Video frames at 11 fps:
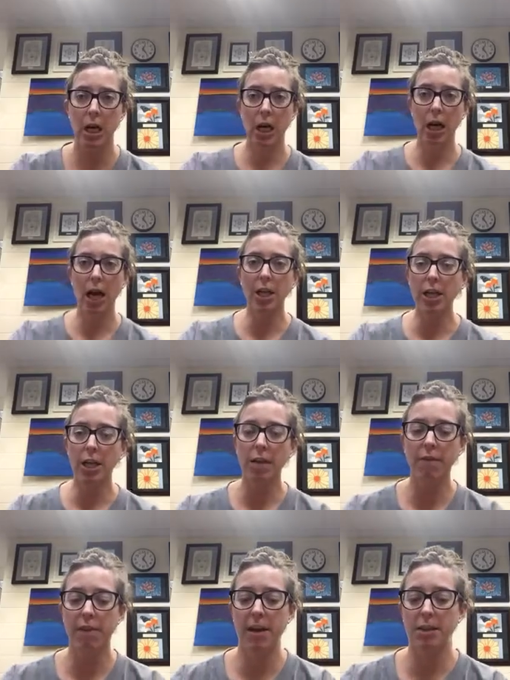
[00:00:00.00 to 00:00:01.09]
Her other
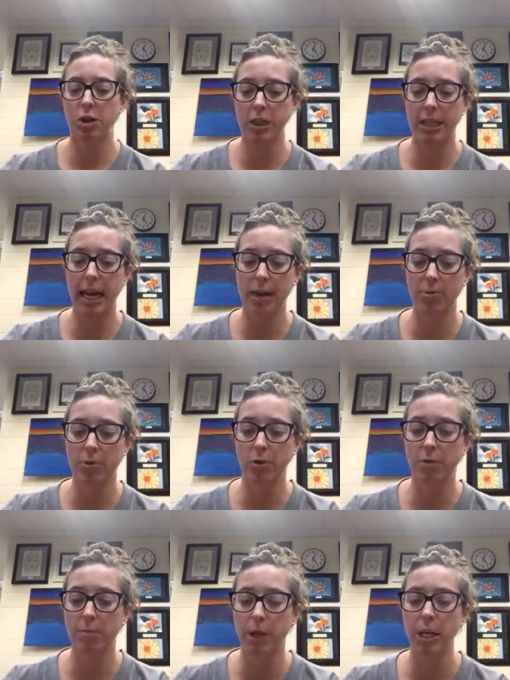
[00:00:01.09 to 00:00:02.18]
vanishing
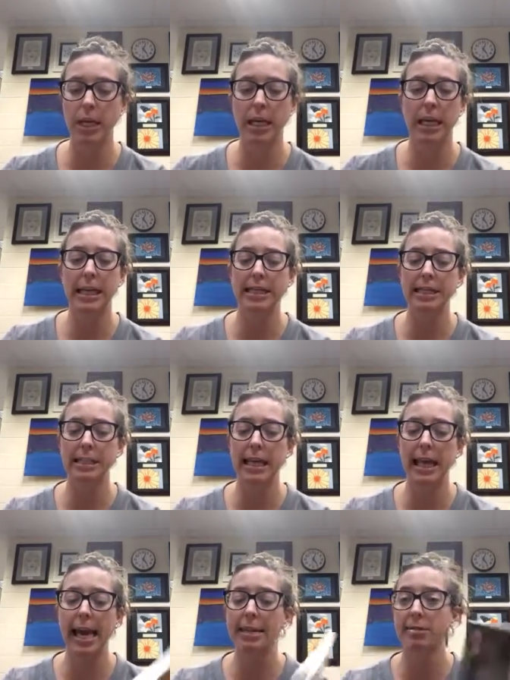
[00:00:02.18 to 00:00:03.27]
animals book is The
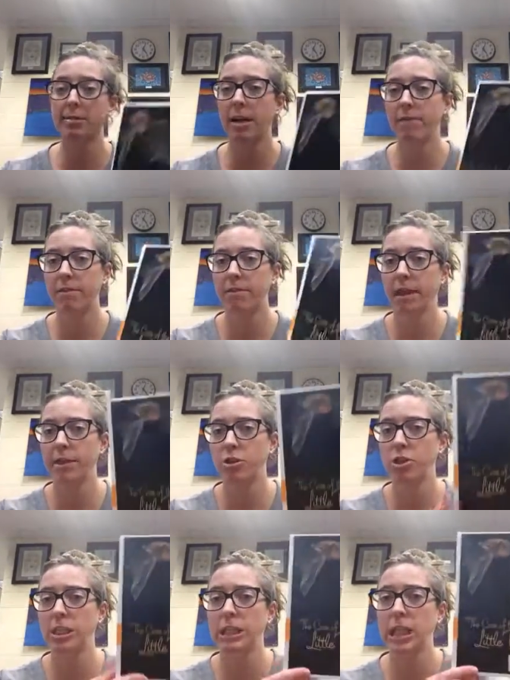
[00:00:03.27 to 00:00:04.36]
Case of the
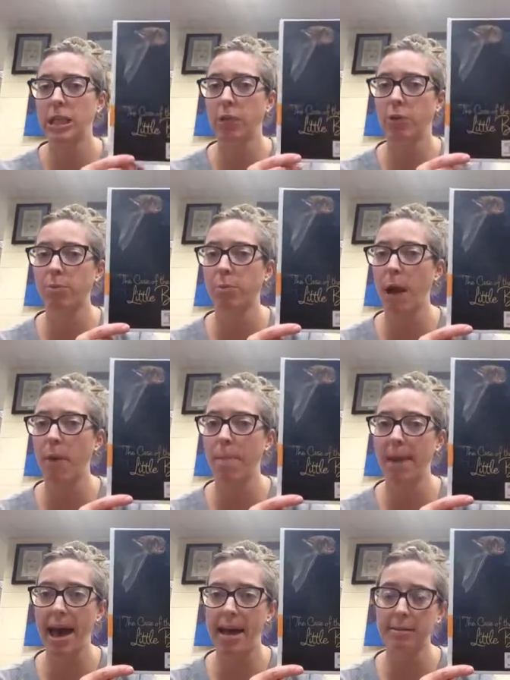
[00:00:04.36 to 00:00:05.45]
Vanishing Little Brown
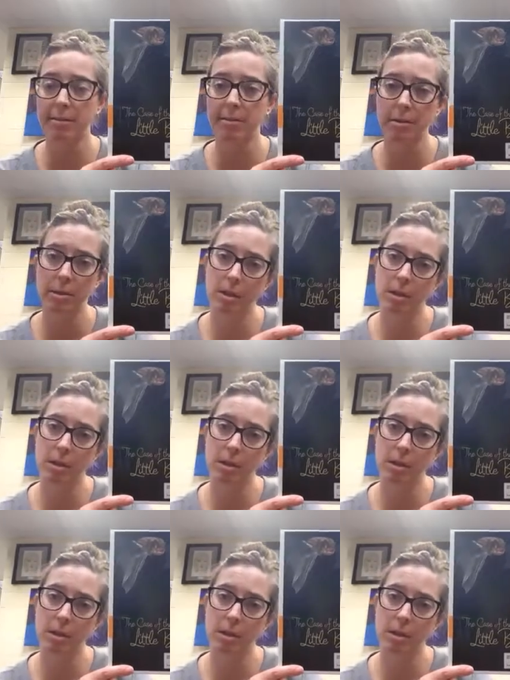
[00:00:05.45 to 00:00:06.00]
Bats.